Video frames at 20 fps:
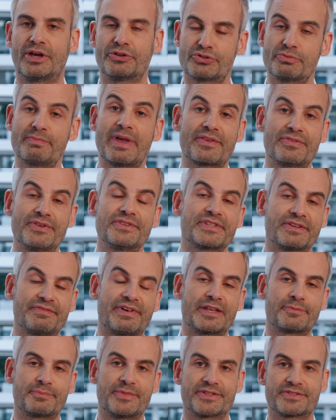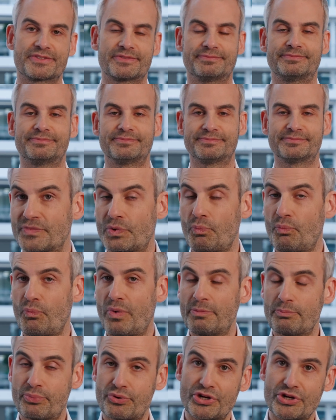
to make these advancements. One